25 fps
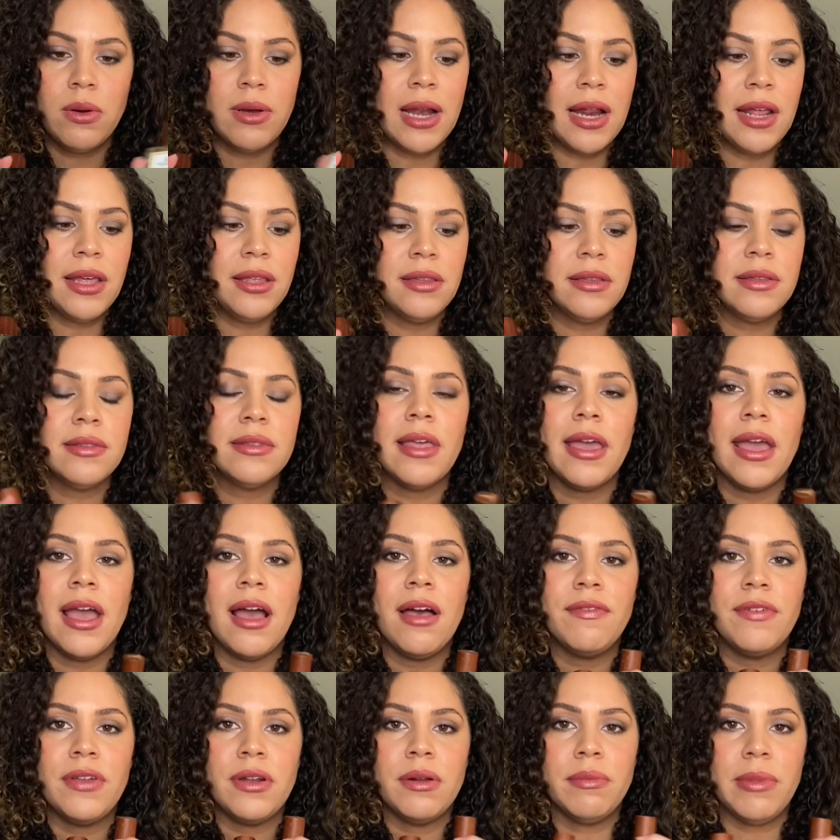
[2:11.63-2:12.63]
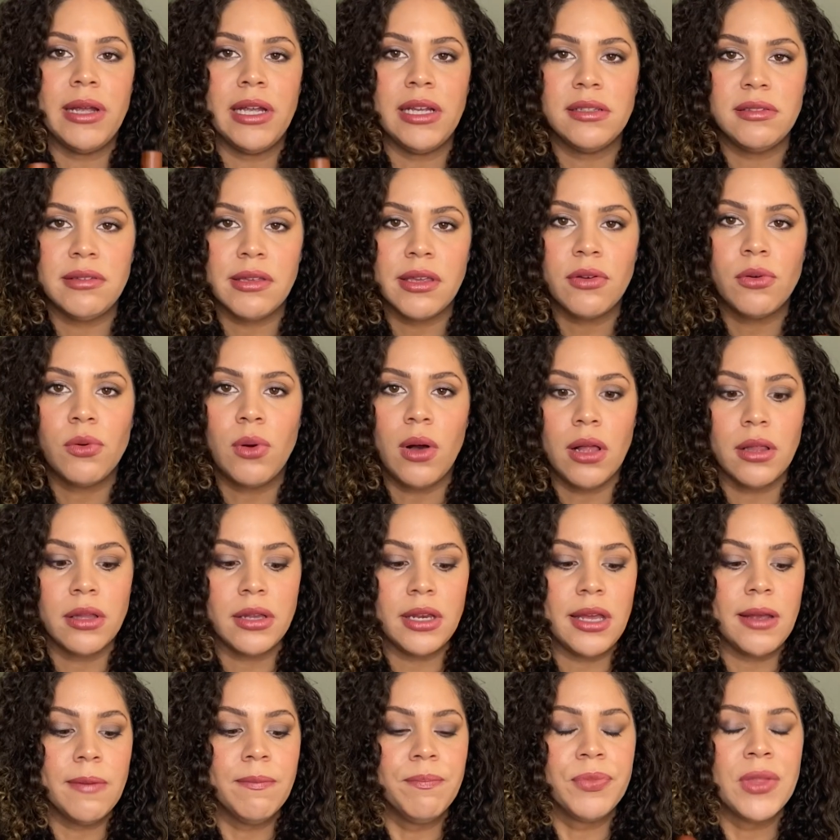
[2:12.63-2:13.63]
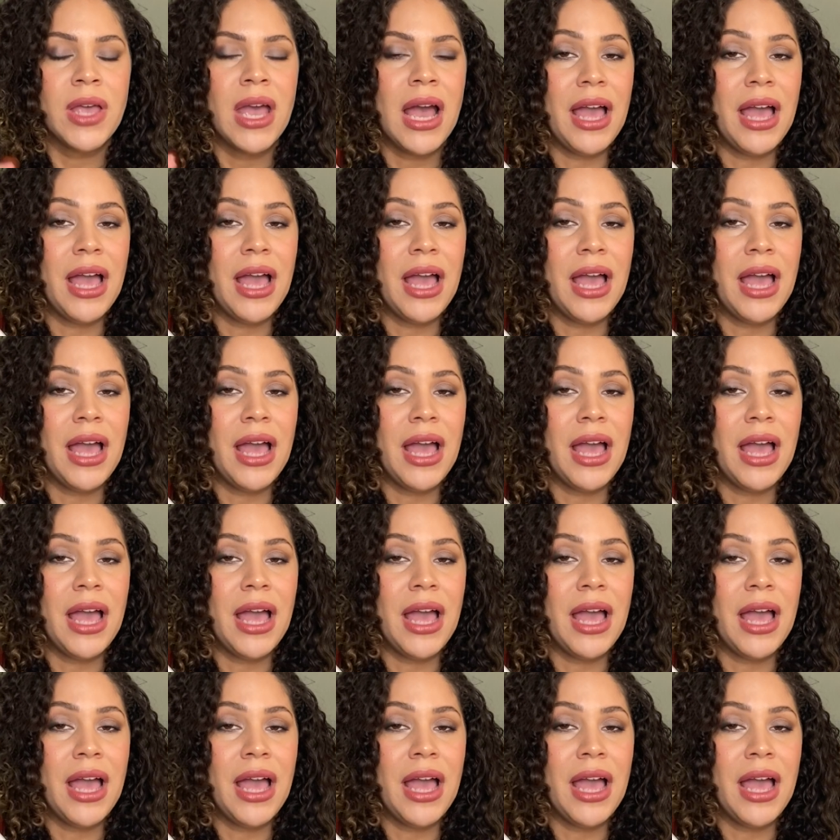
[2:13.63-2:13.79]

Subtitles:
I think they have an amazing quality.